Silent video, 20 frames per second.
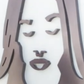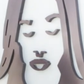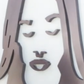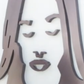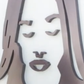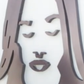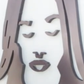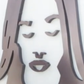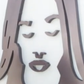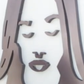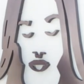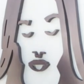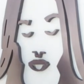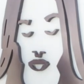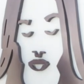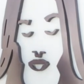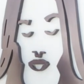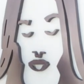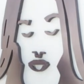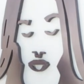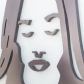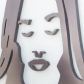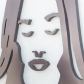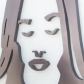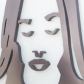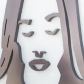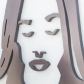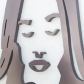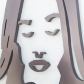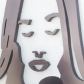
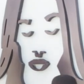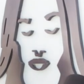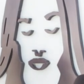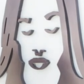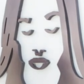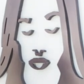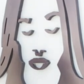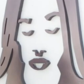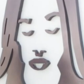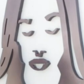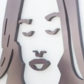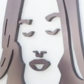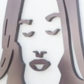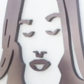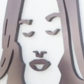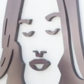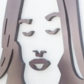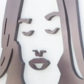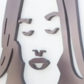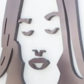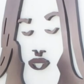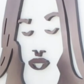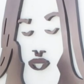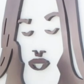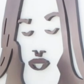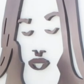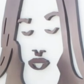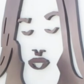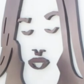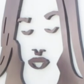
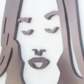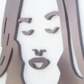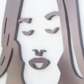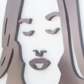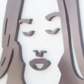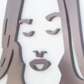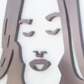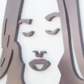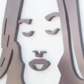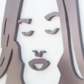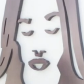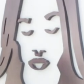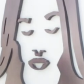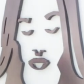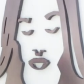This person isn't speaking.